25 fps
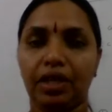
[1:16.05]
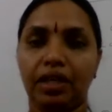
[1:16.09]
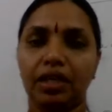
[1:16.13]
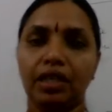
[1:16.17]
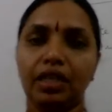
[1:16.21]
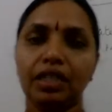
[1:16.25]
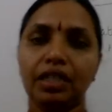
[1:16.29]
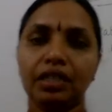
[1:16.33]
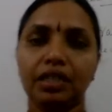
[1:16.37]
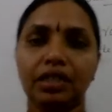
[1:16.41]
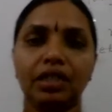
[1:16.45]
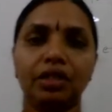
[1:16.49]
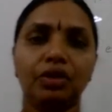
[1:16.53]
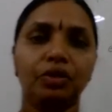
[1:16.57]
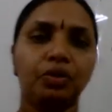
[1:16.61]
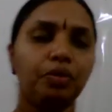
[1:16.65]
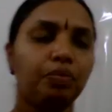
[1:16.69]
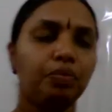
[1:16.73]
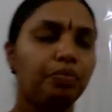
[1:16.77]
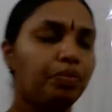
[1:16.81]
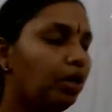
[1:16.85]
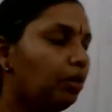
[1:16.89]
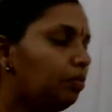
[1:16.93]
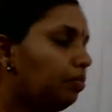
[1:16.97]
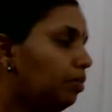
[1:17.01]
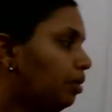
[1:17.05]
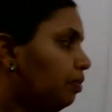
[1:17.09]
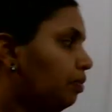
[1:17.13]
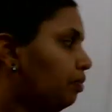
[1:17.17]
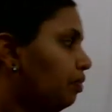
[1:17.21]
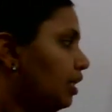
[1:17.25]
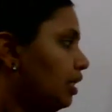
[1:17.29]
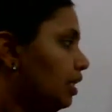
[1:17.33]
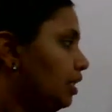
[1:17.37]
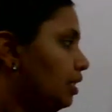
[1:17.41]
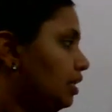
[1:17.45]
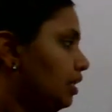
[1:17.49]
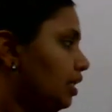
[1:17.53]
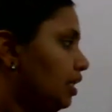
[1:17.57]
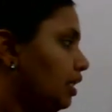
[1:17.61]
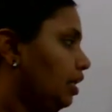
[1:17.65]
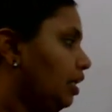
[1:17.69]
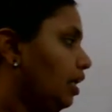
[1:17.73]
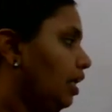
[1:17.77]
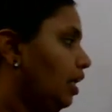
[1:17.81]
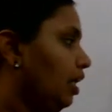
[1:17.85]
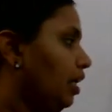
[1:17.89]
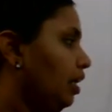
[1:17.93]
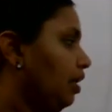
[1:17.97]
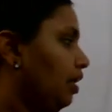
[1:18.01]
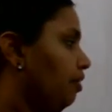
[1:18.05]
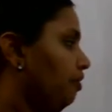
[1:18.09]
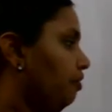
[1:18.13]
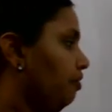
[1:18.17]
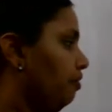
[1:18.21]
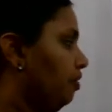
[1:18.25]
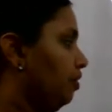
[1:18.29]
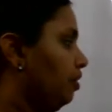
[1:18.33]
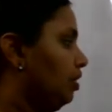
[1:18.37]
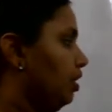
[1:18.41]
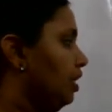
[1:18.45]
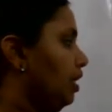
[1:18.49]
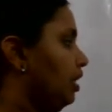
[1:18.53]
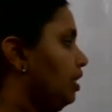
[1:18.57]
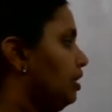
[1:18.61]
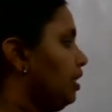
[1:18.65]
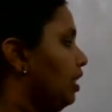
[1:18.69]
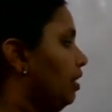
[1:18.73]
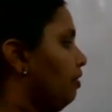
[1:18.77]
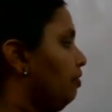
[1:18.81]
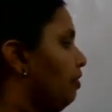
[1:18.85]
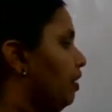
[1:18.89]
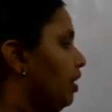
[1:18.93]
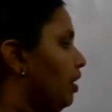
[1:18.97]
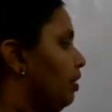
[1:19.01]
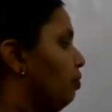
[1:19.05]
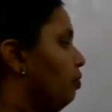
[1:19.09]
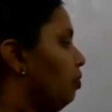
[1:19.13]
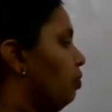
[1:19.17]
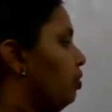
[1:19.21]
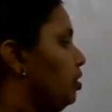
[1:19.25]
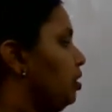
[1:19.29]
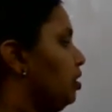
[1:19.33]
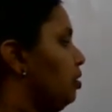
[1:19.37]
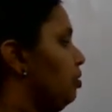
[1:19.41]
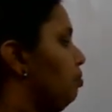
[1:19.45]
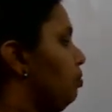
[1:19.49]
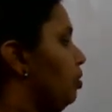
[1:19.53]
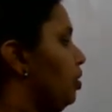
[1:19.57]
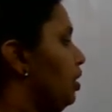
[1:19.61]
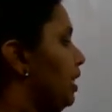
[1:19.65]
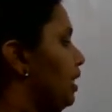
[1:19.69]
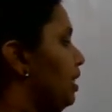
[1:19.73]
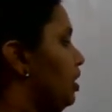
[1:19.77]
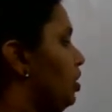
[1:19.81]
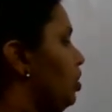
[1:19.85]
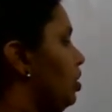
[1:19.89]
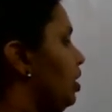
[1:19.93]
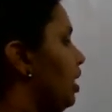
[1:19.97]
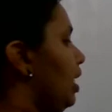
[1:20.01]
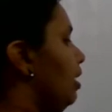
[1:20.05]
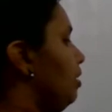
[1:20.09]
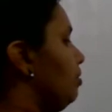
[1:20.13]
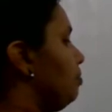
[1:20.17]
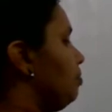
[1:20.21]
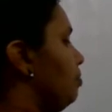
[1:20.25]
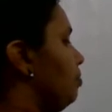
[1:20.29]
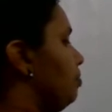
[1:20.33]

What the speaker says: DC, no problem. What is it? If there is a 5 volt potential,